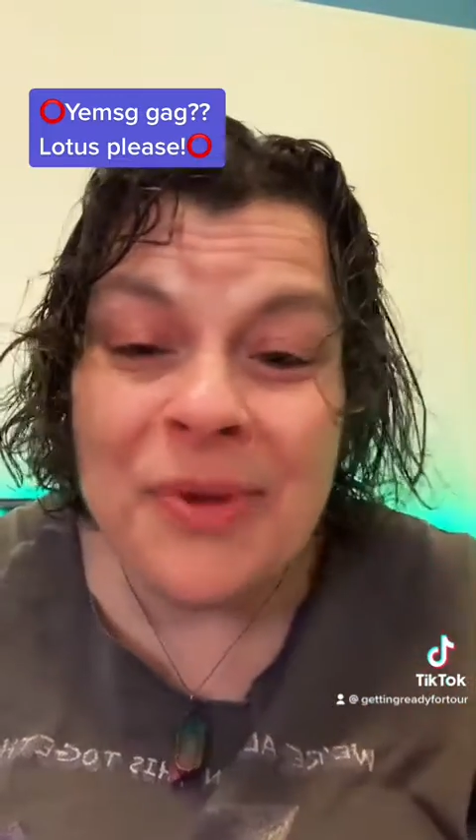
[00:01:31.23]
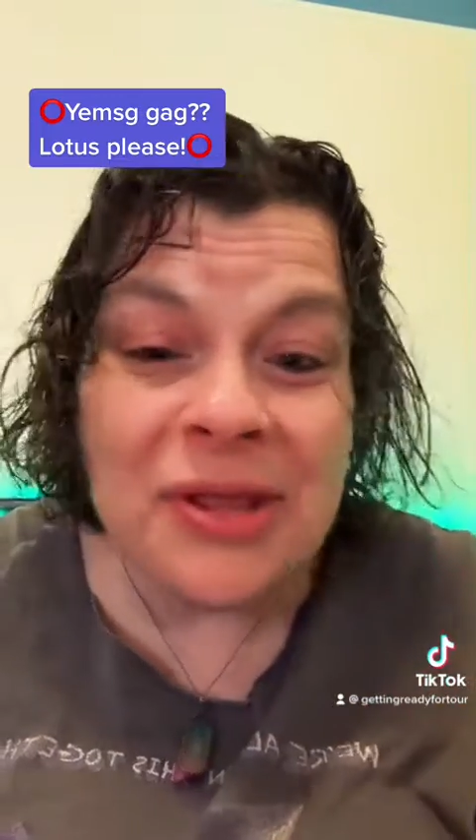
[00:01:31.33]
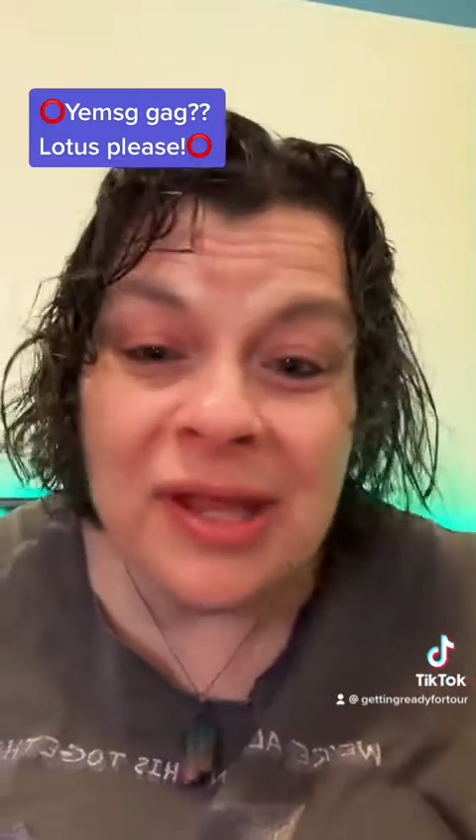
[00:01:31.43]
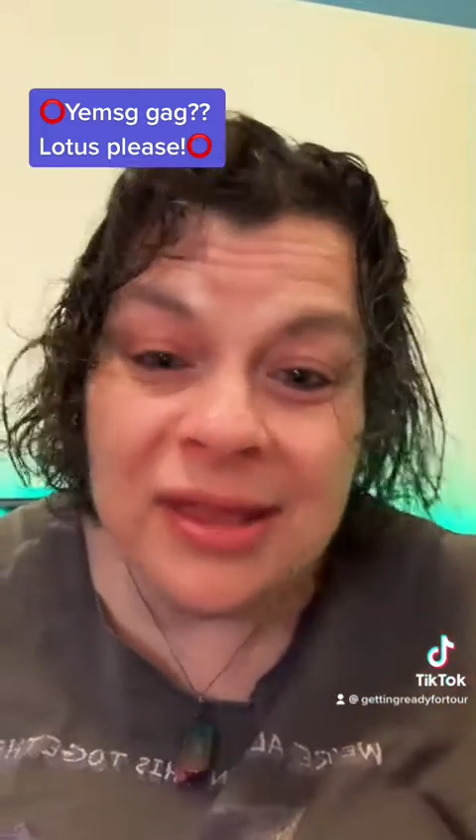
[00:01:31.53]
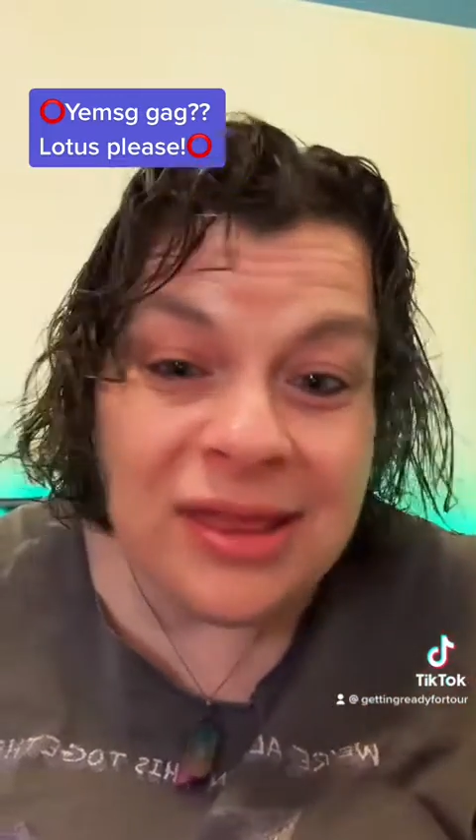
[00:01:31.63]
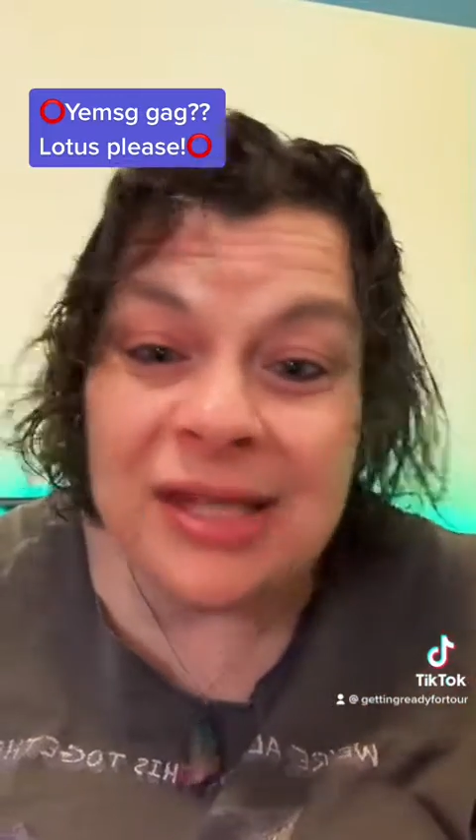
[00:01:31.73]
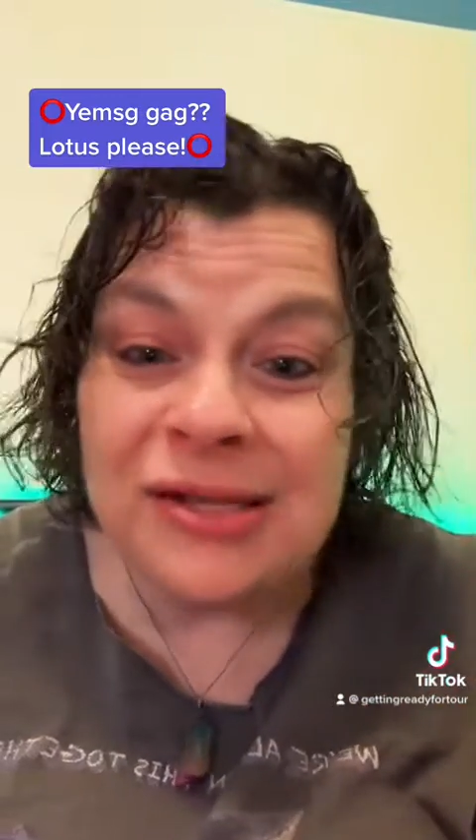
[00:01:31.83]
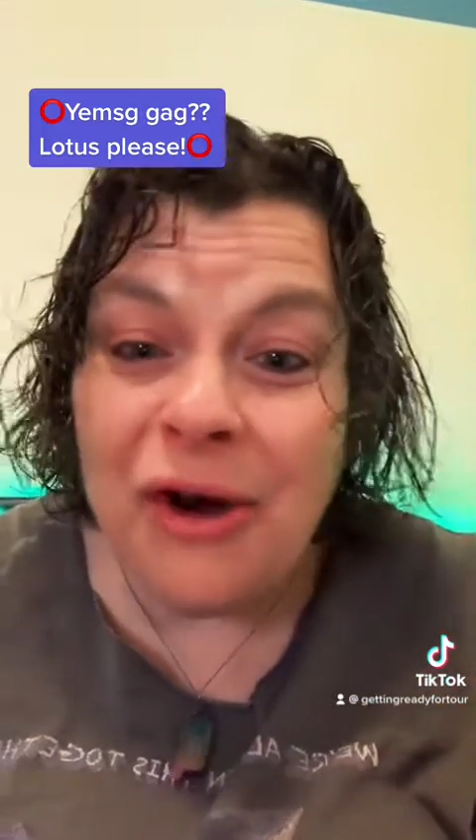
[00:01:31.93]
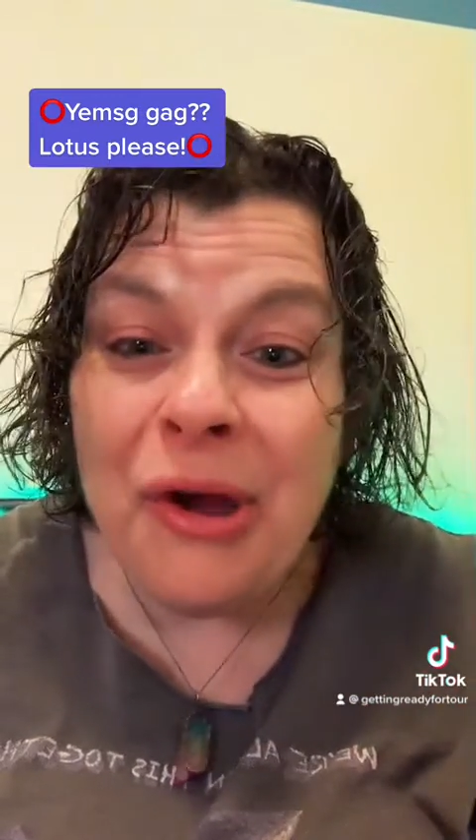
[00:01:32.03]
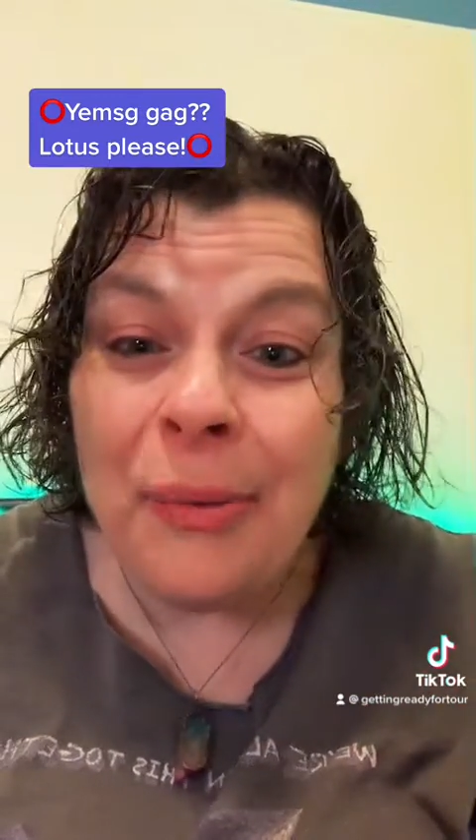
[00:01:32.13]
but like that's
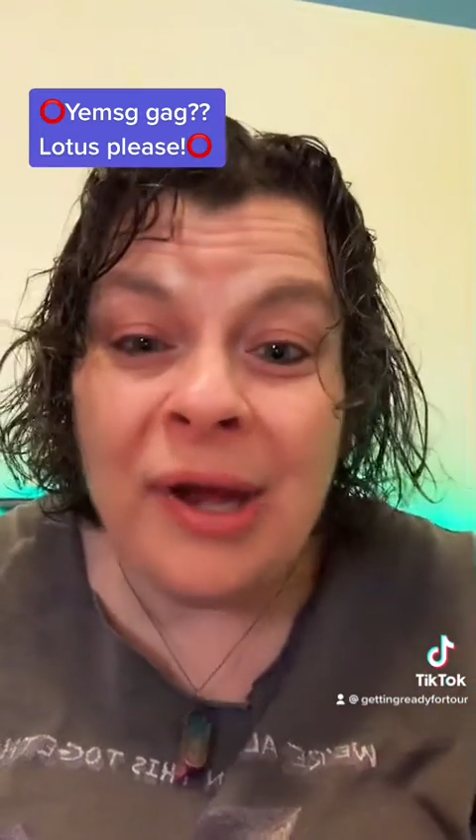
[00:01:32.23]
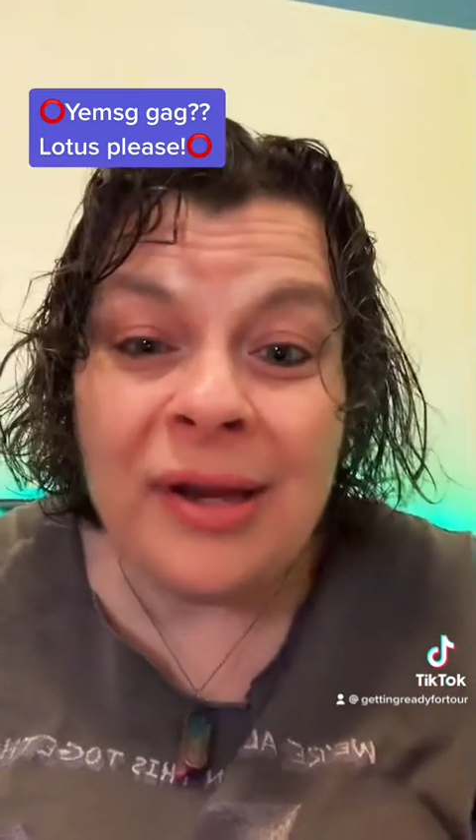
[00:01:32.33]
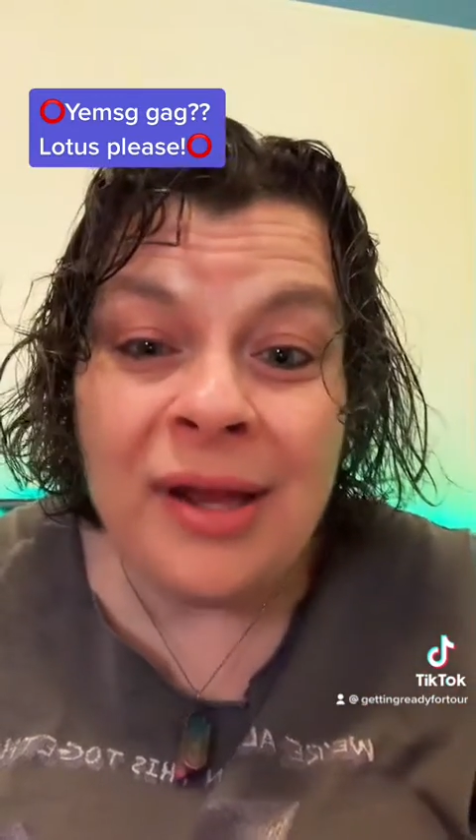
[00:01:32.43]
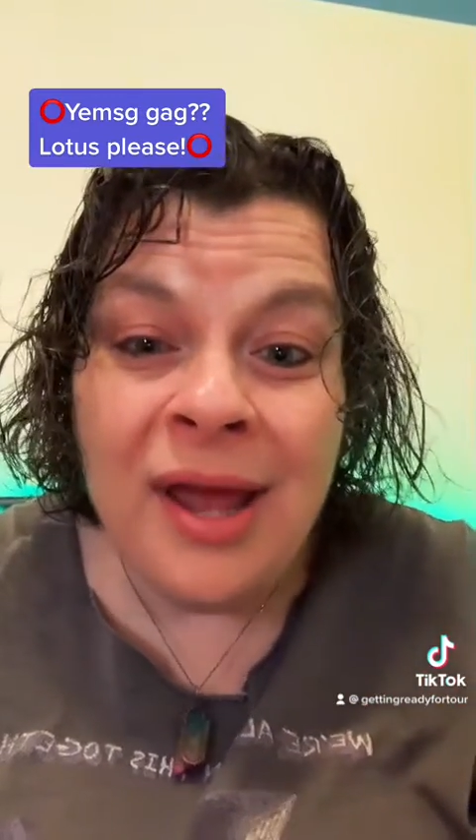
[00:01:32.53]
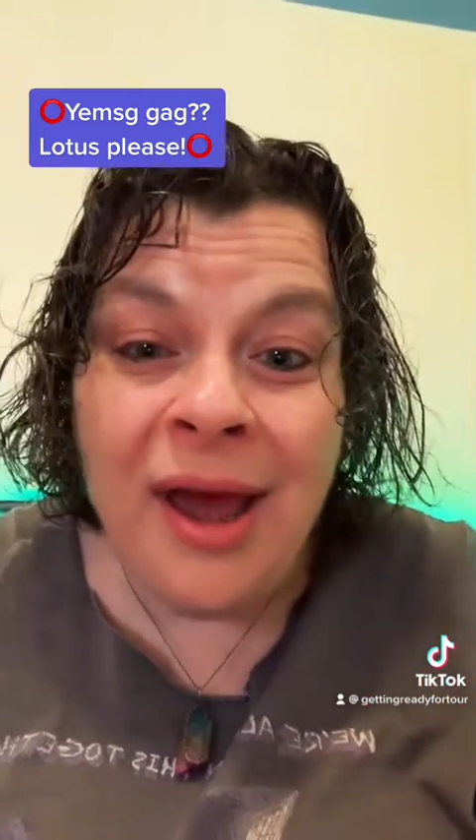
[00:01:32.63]
all I want.